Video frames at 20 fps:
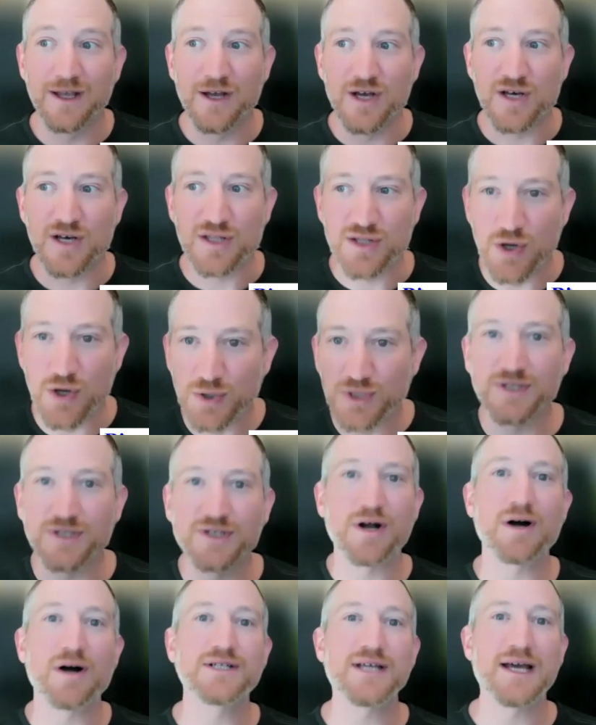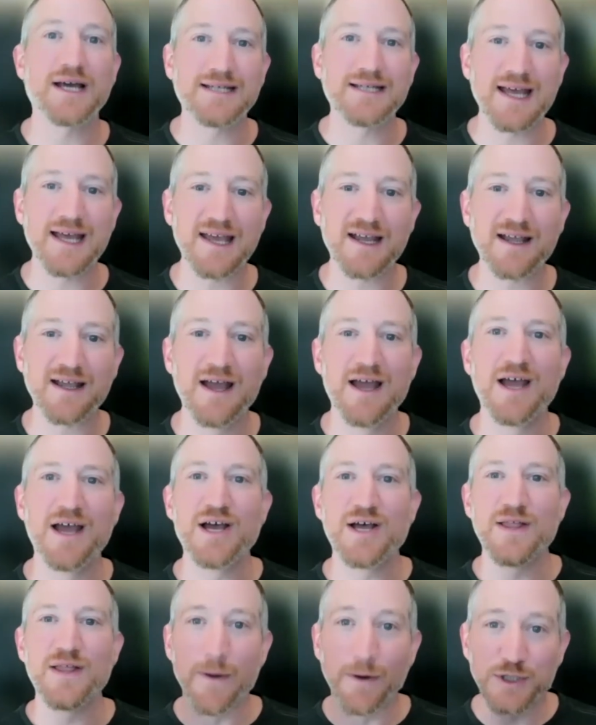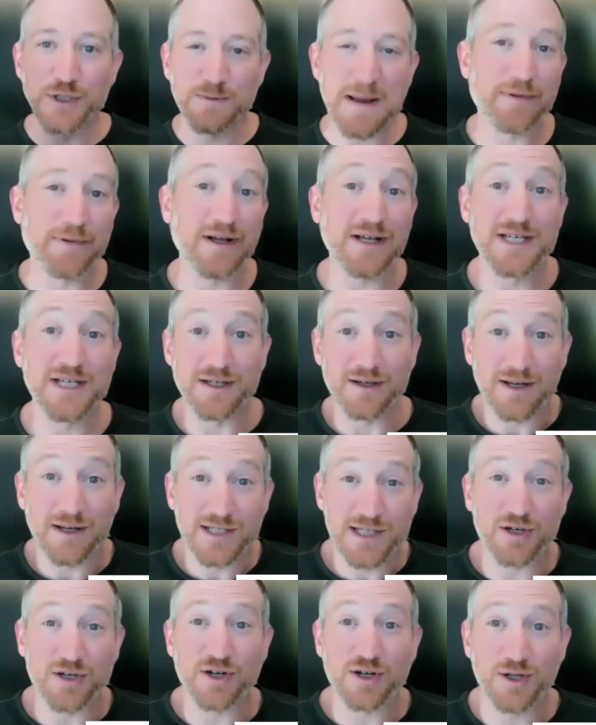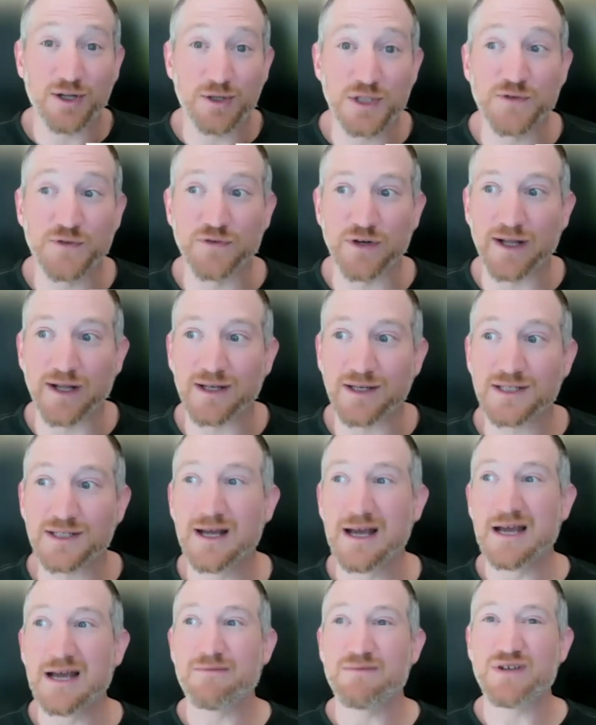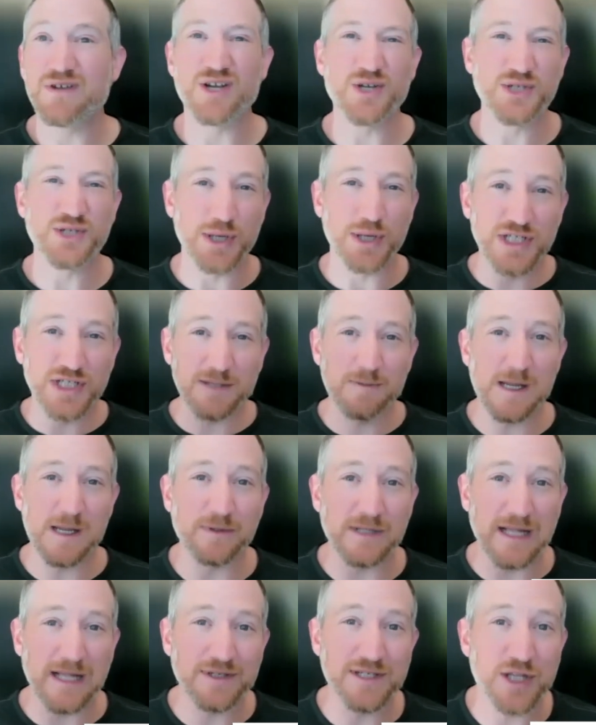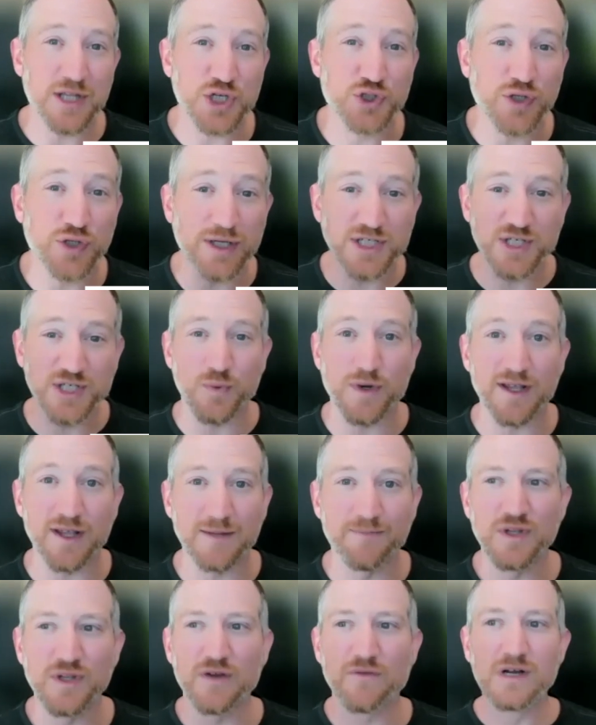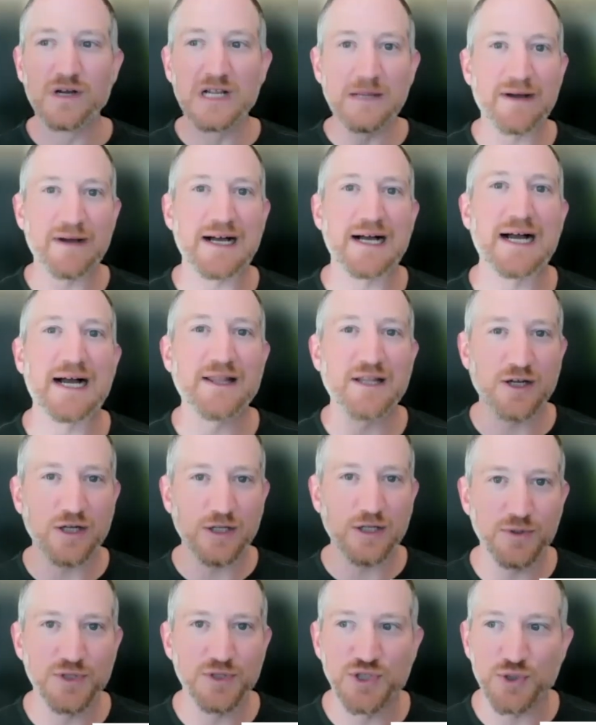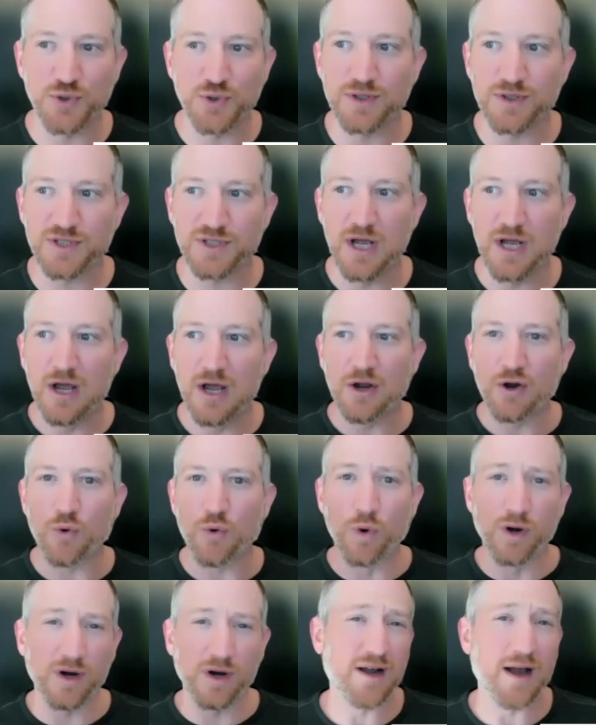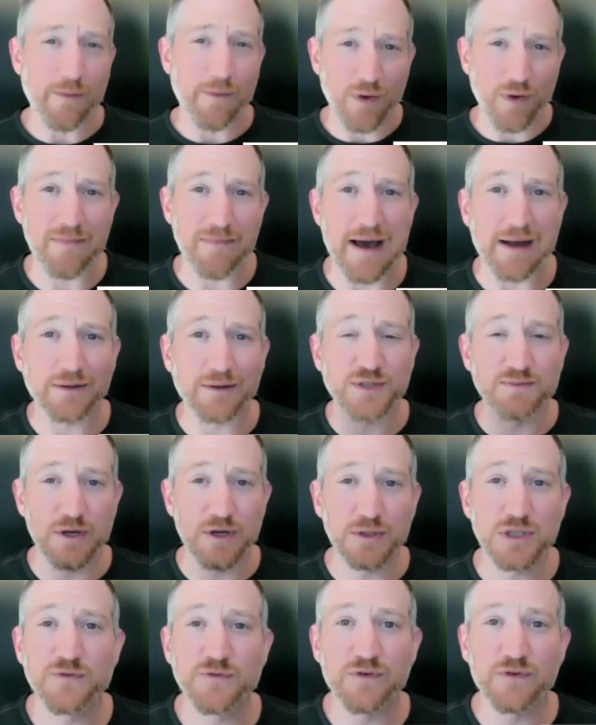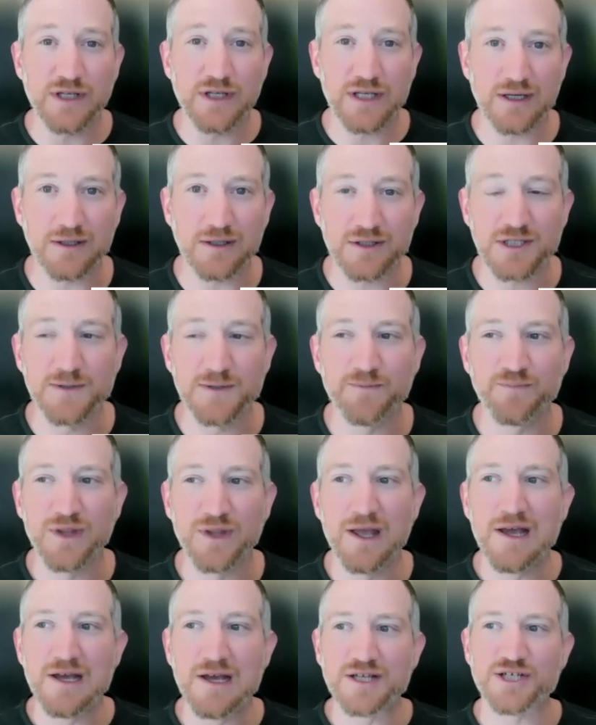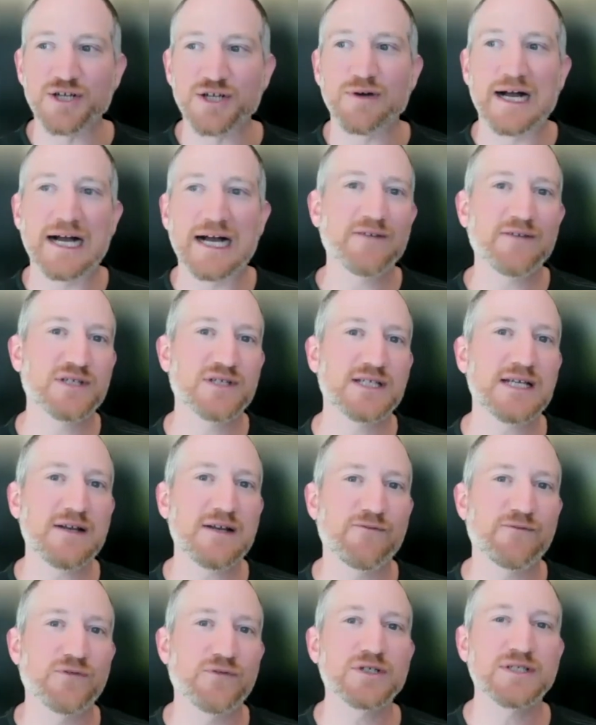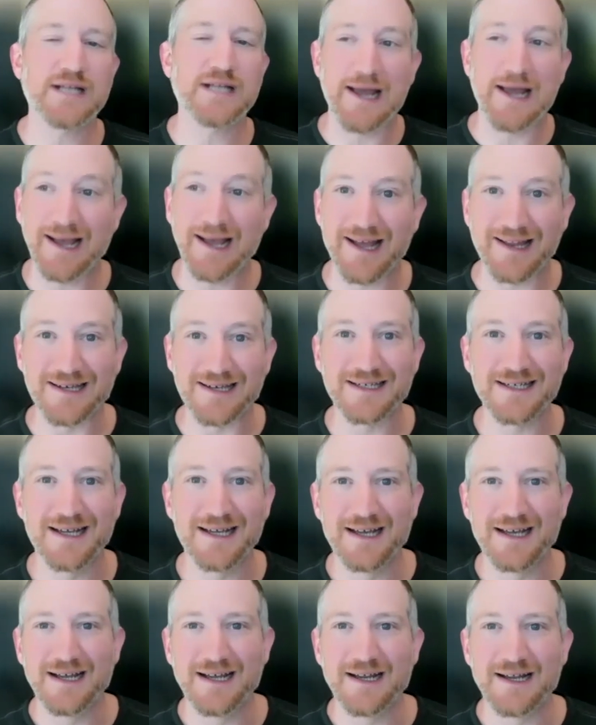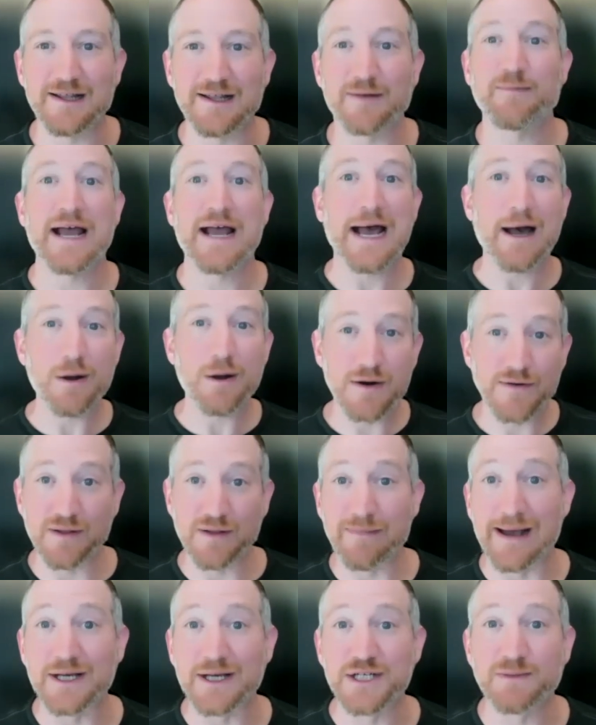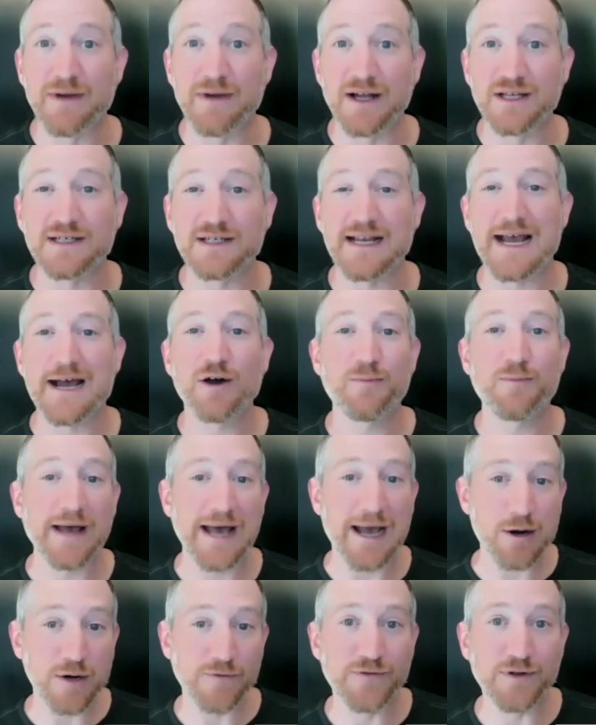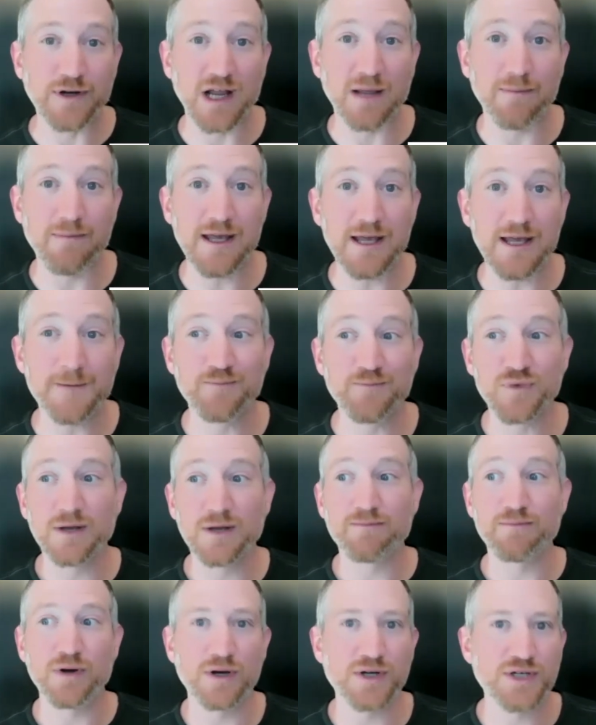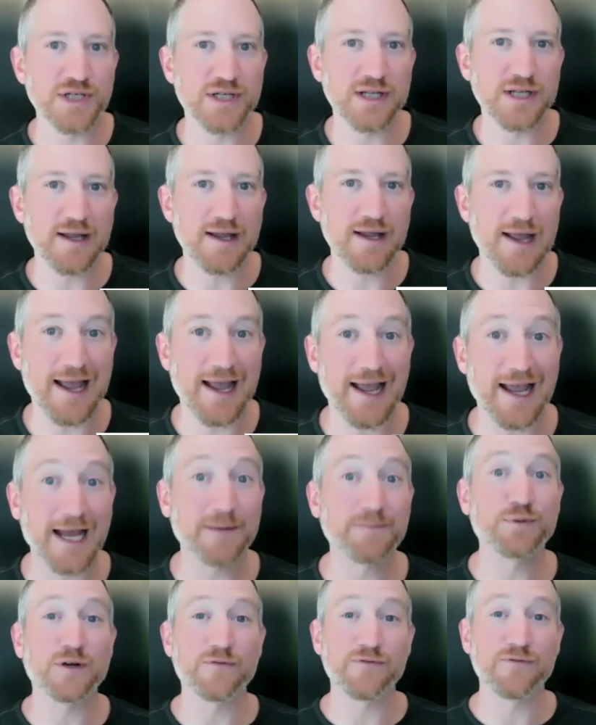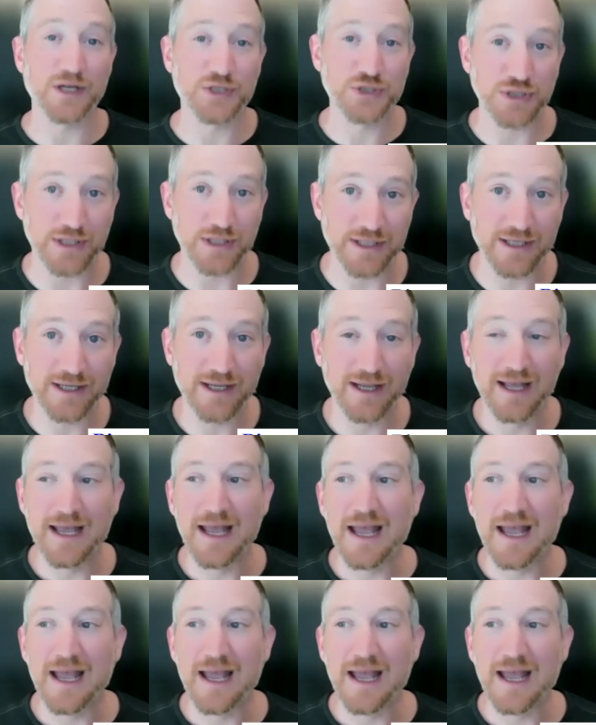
those are calls I take. Those are people I still consider close friends because those are the people I was in the trenches with, really behind the closed doors, working on what matters most for years. So I've seen firsthand the power of the masterminds and how powerful it can be personally and professionally.